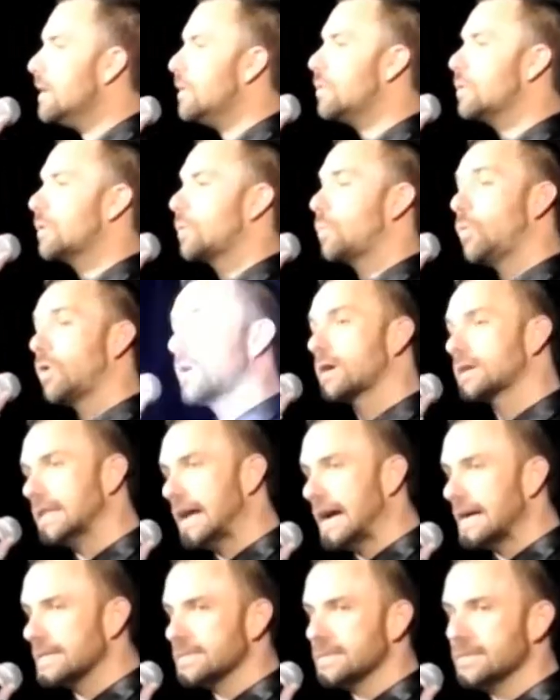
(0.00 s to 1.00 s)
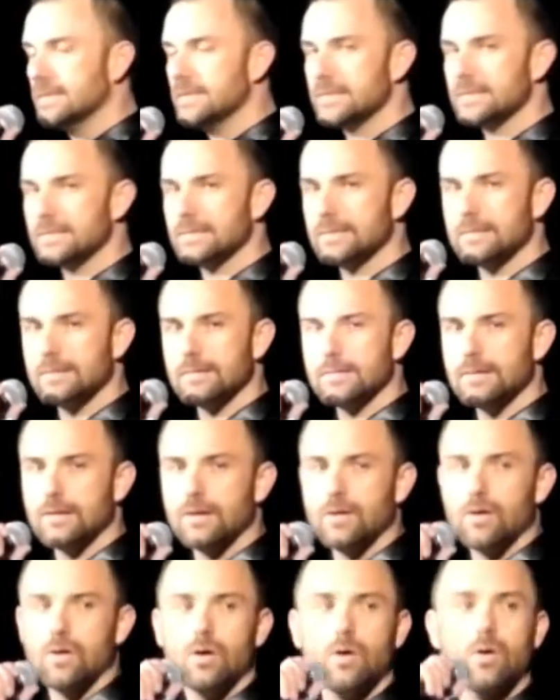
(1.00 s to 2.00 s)
or wore glasses,
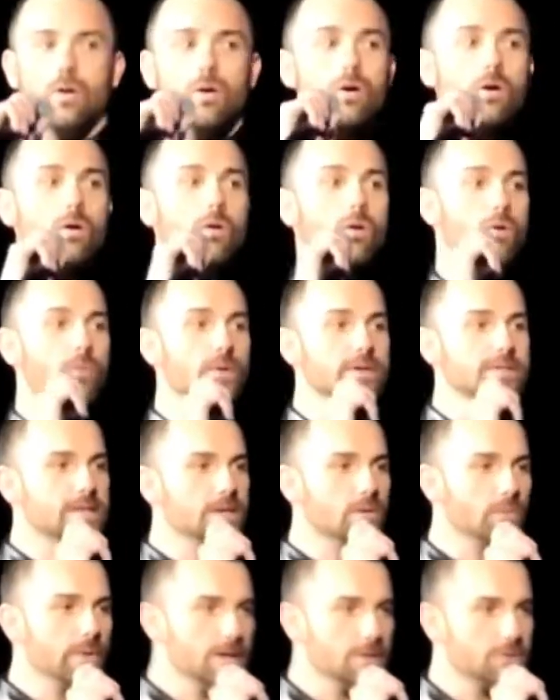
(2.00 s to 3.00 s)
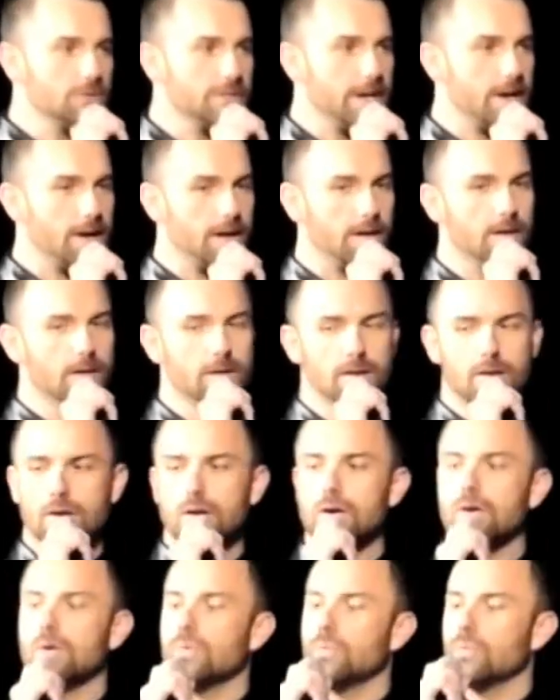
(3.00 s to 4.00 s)
or was in a wheelchair,
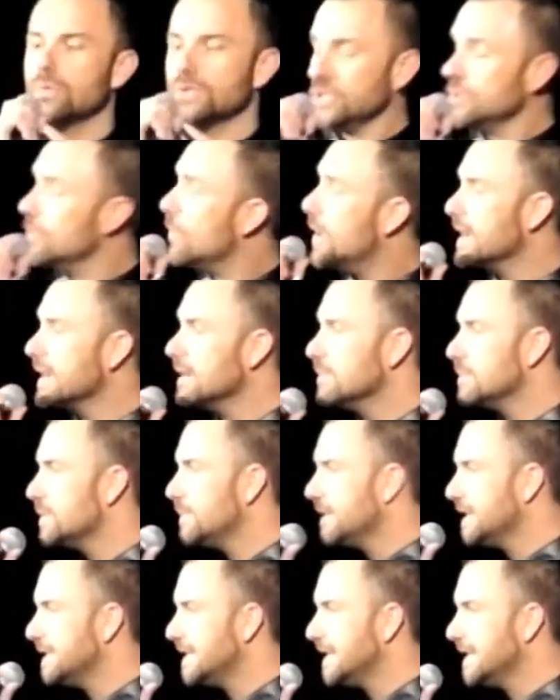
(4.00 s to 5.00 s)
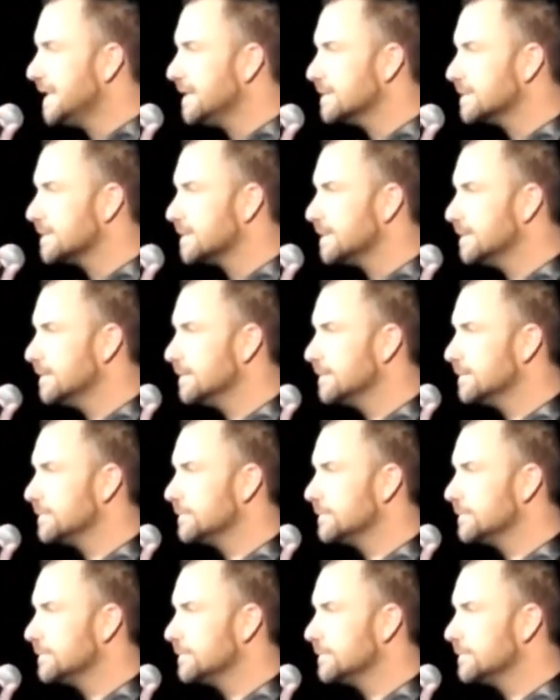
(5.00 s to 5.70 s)
would you want him to be teased?